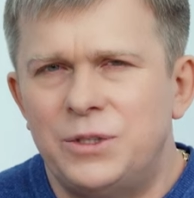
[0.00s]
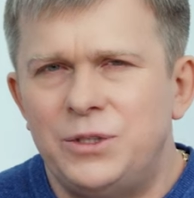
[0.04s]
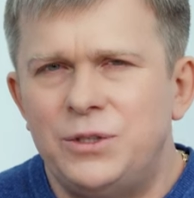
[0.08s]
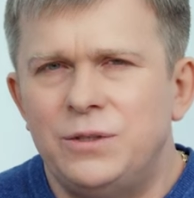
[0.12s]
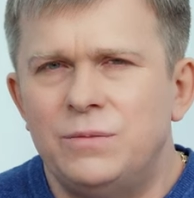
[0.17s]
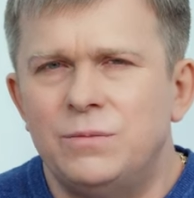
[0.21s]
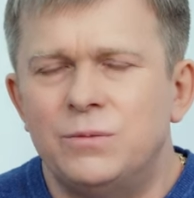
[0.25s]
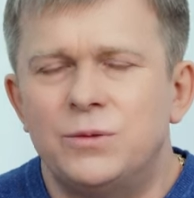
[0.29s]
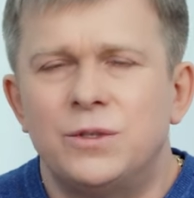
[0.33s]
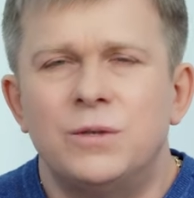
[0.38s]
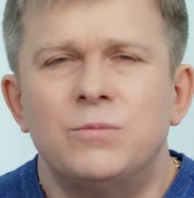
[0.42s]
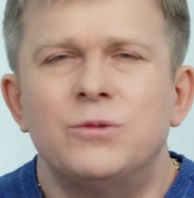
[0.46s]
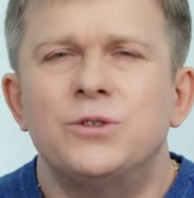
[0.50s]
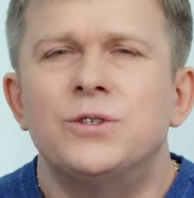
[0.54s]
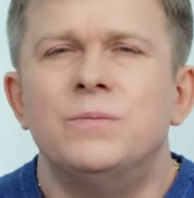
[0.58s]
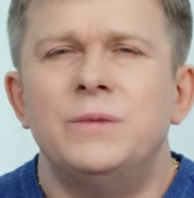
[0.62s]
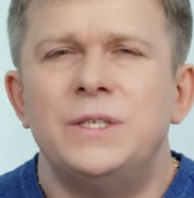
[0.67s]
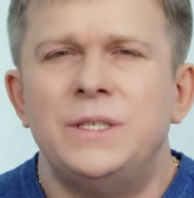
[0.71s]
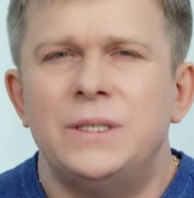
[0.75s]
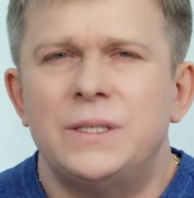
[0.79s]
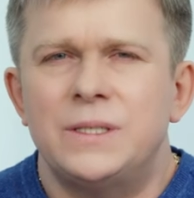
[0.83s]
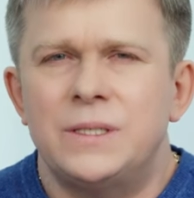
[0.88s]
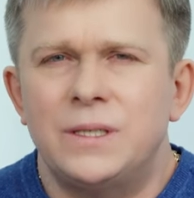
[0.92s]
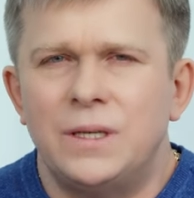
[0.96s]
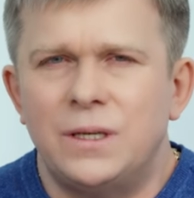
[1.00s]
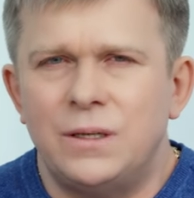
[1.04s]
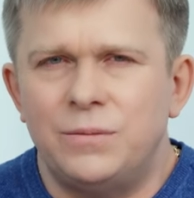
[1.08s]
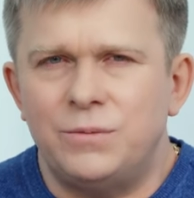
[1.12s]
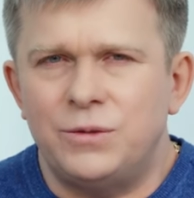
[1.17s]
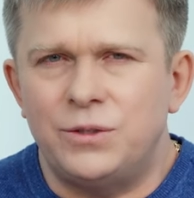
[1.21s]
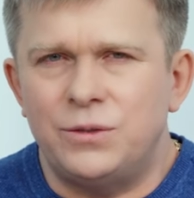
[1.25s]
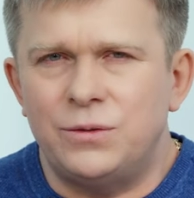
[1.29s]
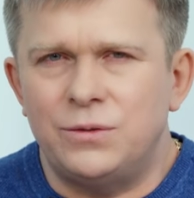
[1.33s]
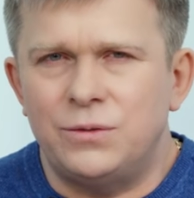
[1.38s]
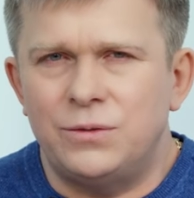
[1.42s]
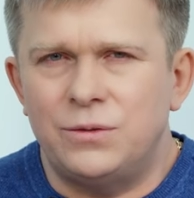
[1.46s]
Why?
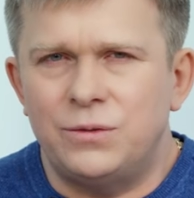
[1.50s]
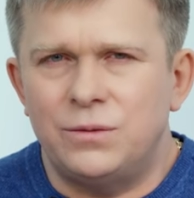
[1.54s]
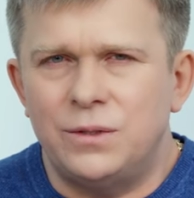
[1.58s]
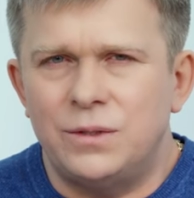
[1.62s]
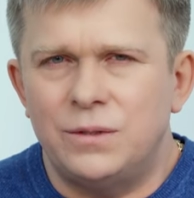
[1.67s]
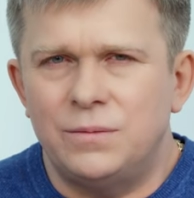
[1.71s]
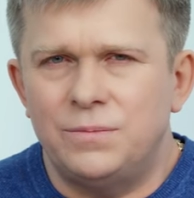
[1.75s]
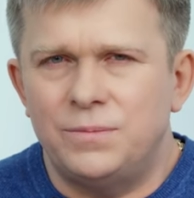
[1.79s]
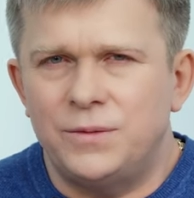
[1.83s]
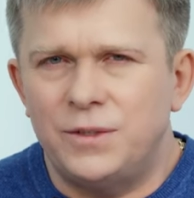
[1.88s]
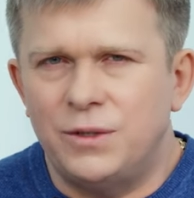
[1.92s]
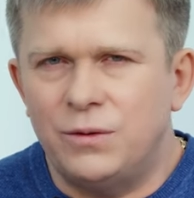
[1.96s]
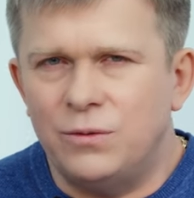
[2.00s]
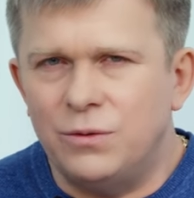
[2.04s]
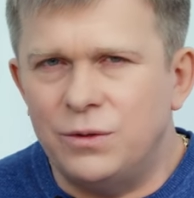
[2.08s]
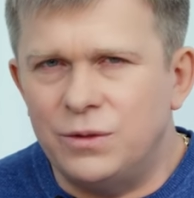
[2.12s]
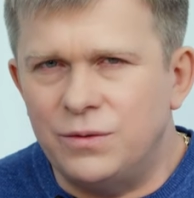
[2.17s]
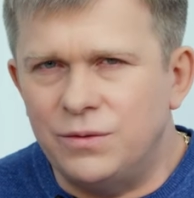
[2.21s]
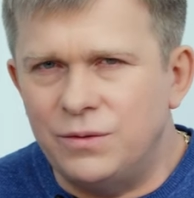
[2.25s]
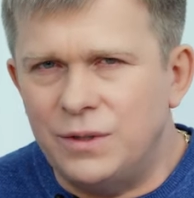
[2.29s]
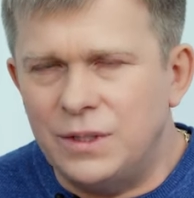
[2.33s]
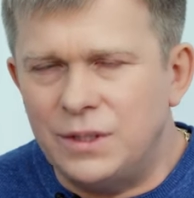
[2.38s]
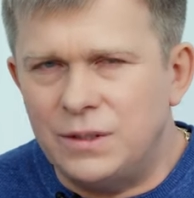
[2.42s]
Because we don't know each other.